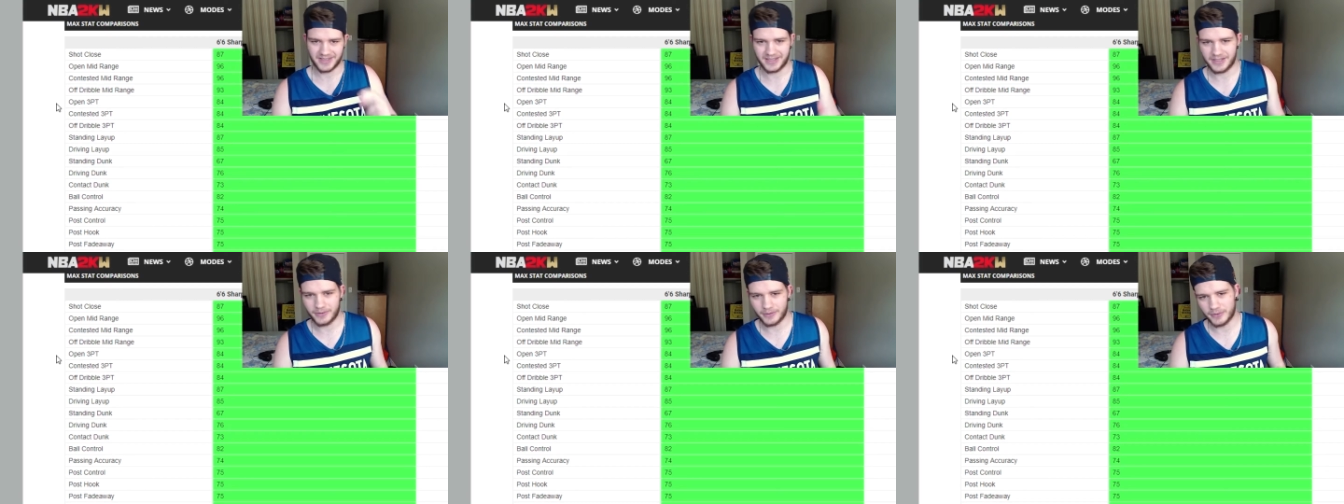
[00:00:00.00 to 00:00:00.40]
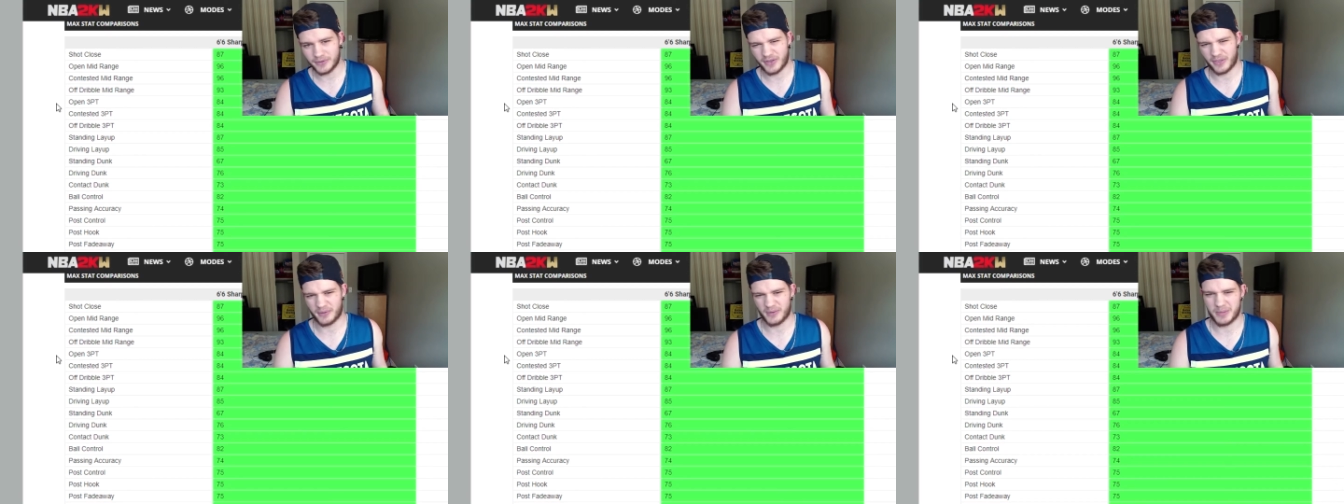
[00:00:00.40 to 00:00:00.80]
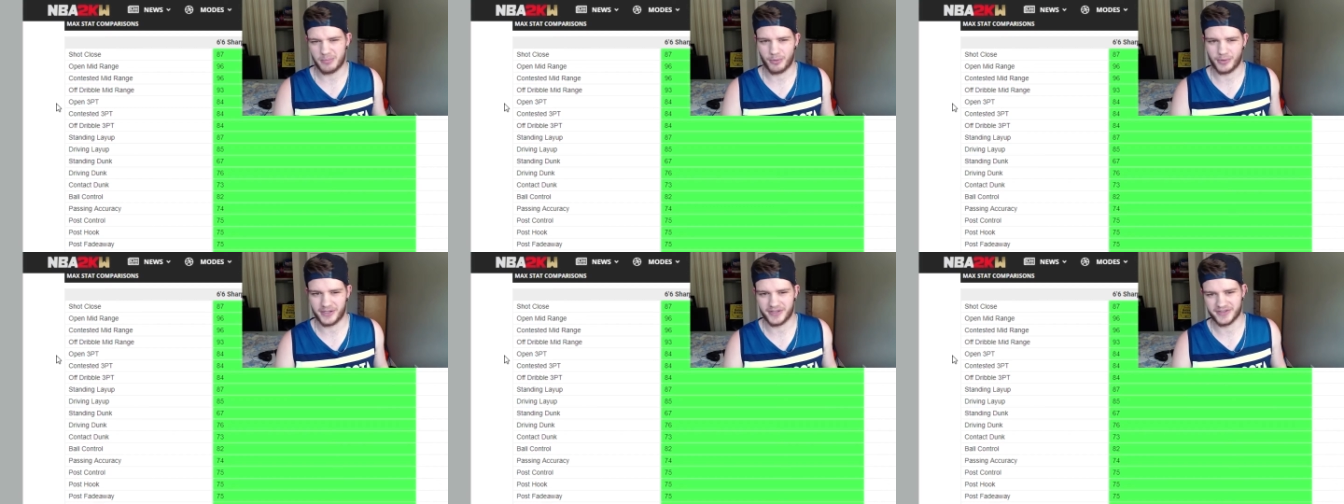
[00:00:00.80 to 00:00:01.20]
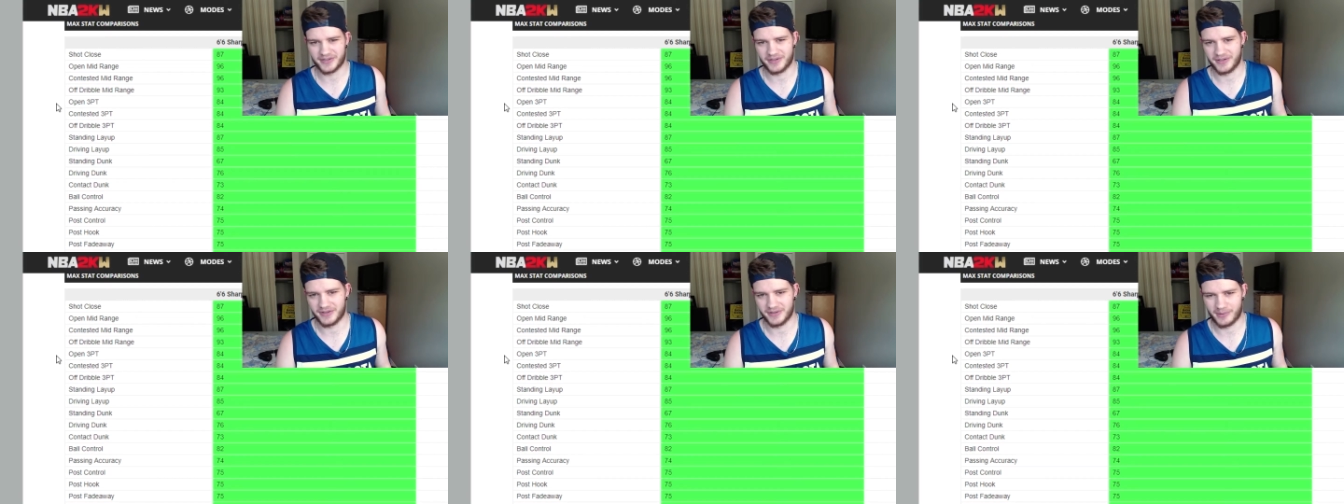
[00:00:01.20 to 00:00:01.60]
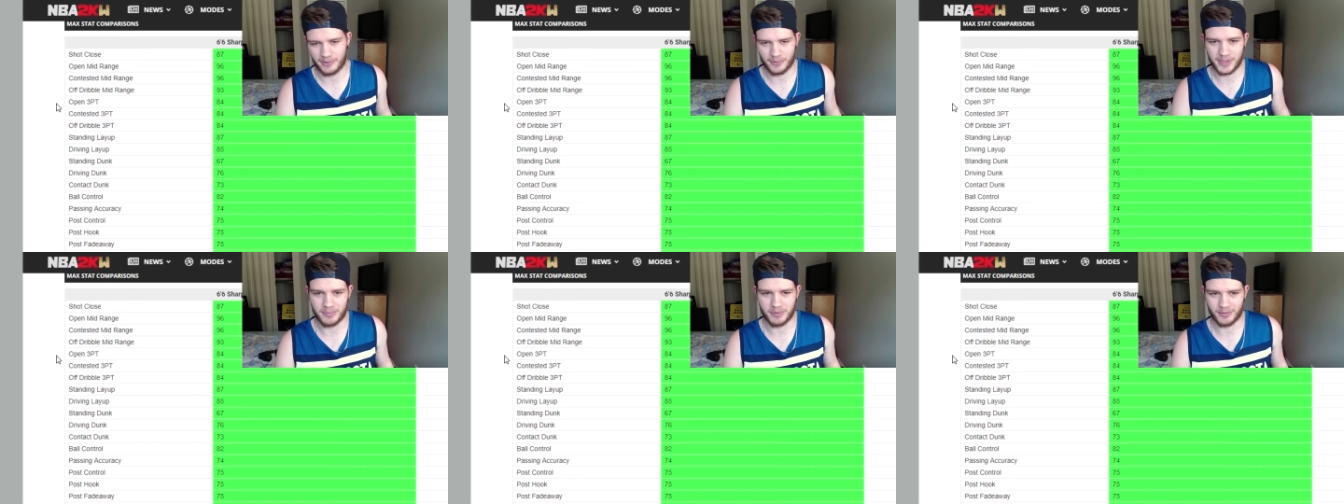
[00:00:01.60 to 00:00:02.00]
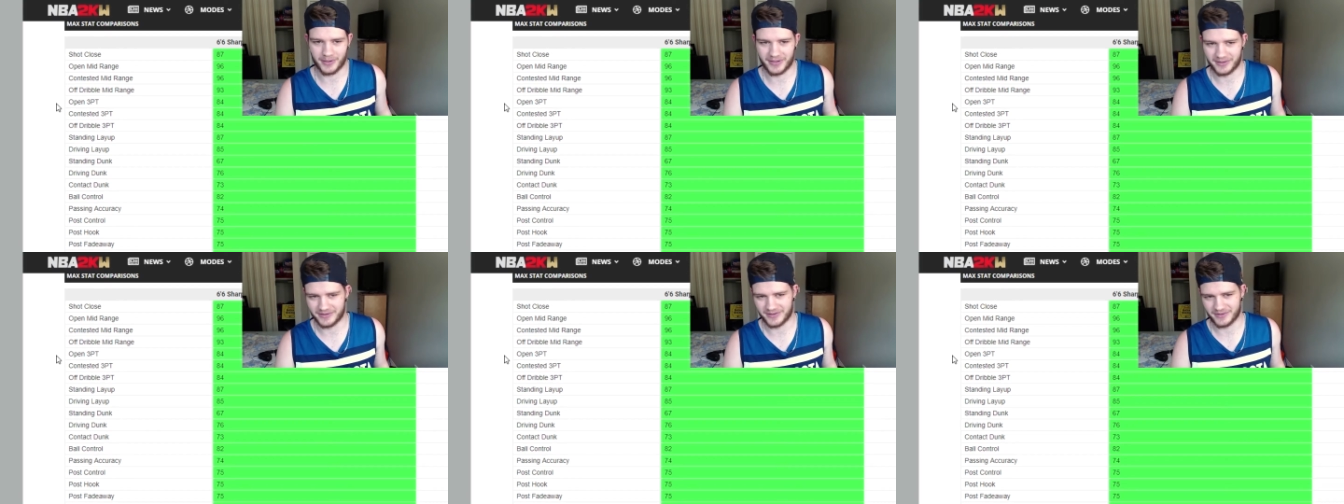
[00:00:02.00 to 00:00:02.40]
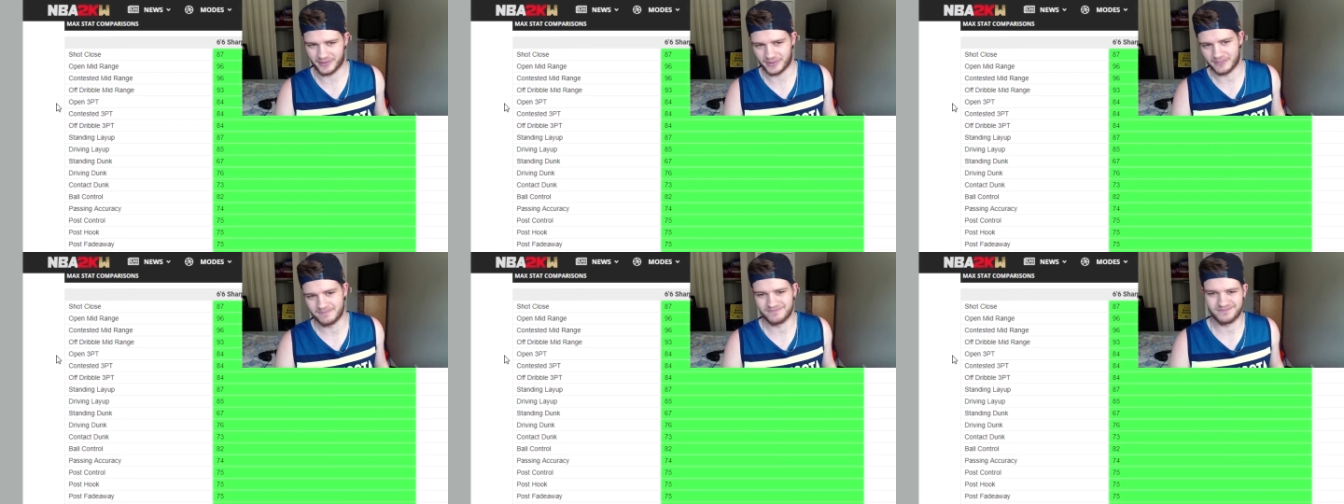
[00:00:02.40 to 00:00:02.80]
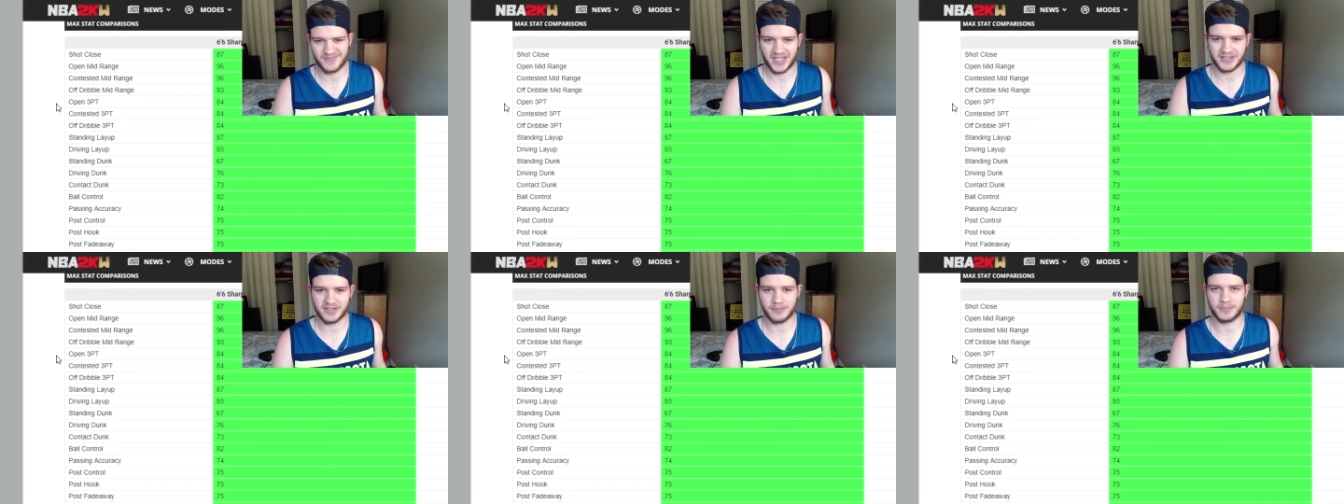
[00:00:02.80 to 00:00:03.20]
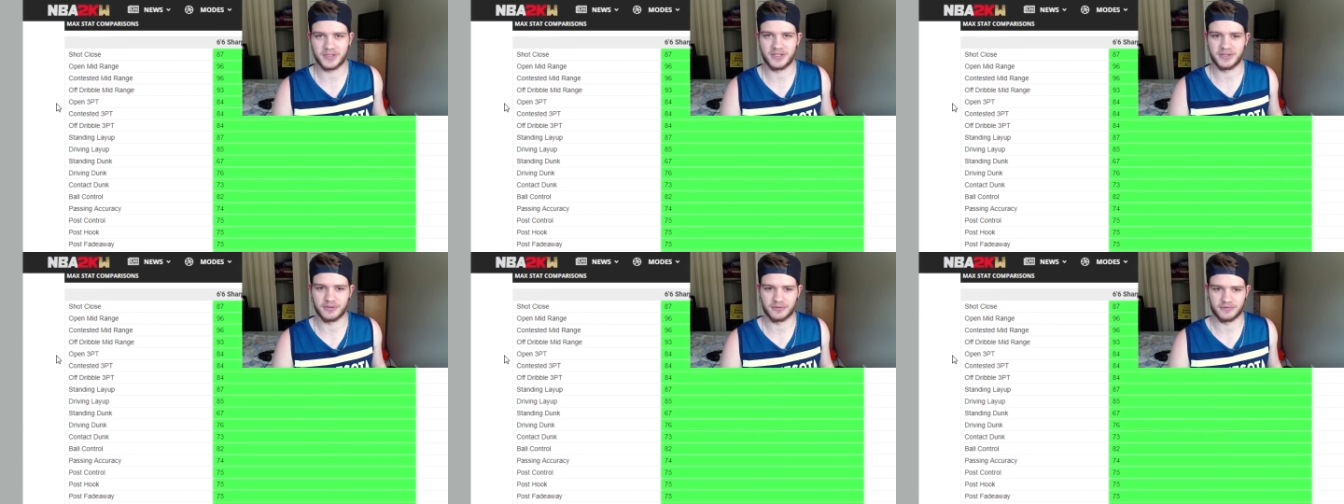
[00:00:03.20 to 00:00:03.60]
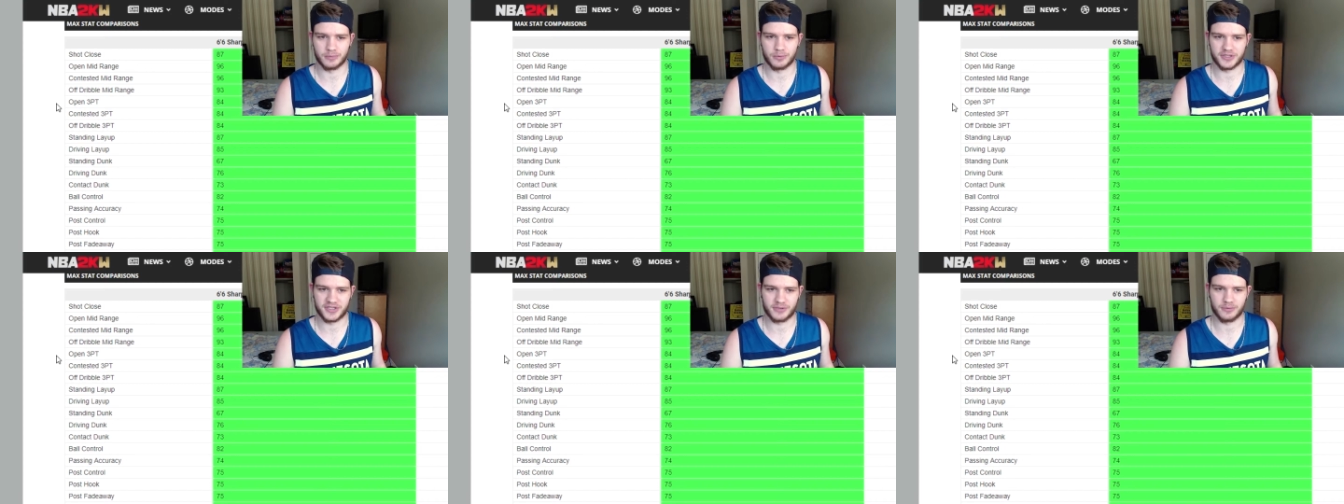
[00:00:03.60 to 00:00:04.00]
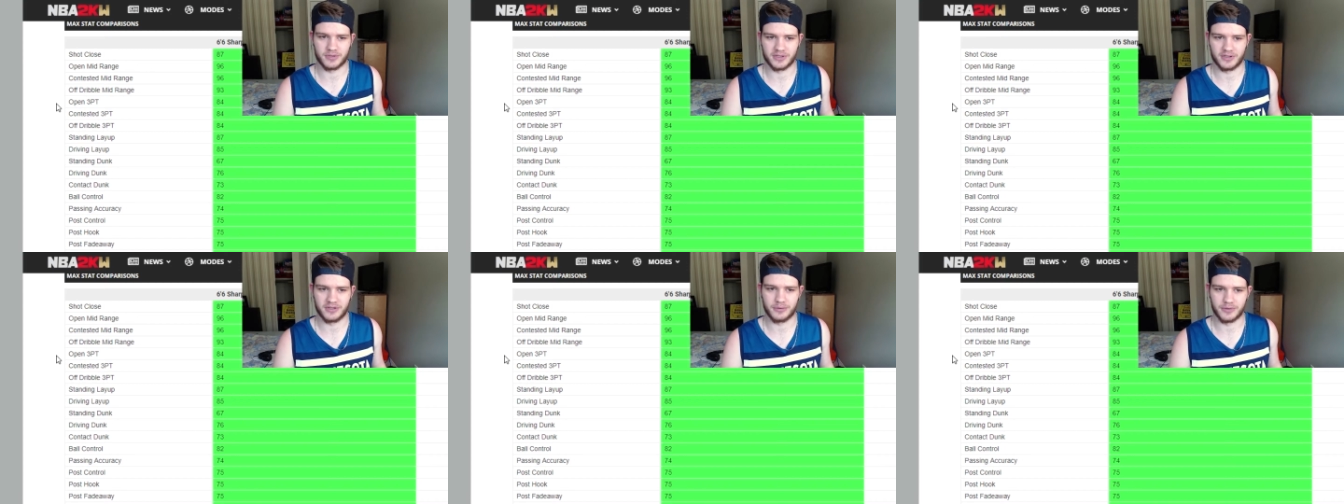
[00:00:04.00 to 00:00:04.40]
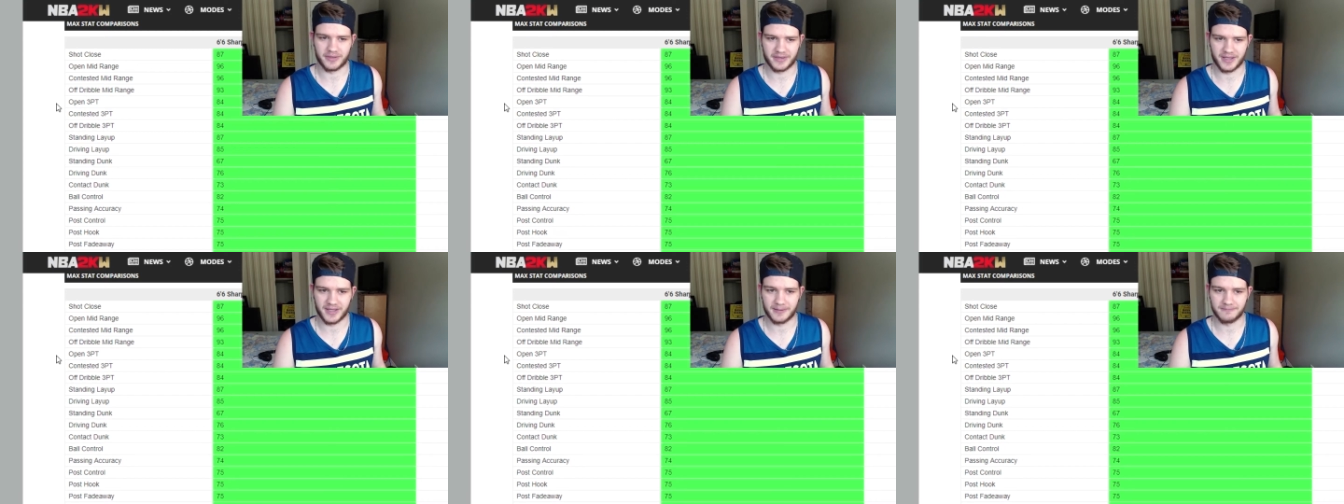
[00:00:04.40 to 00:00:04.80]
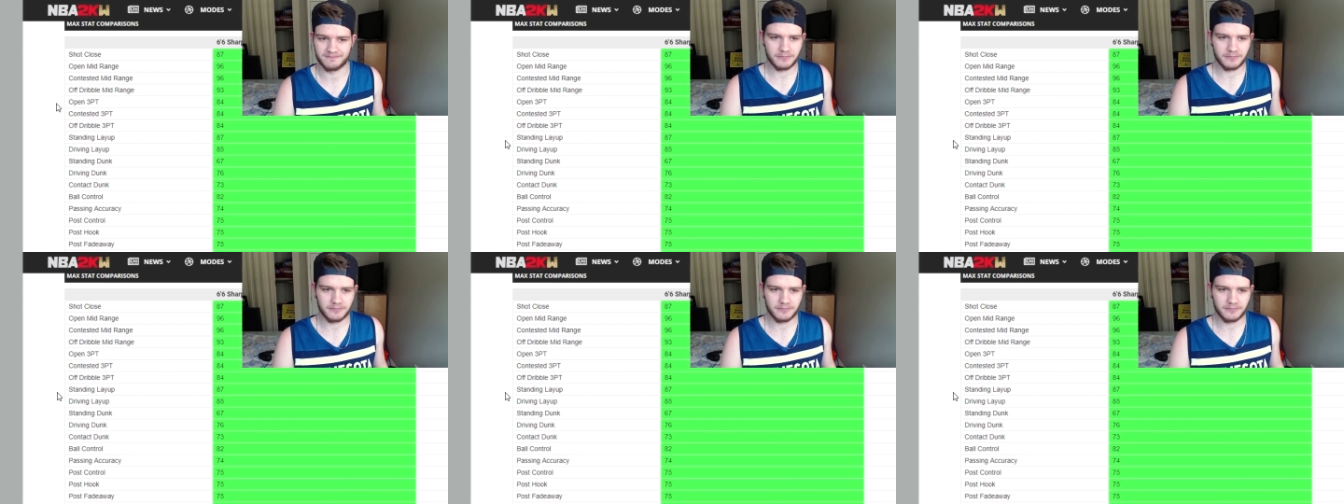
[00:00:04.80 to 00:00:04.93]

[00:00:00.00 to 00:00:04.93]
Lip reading: you lose 3 points on your three-pointer. So That's up to you what you want to do with that.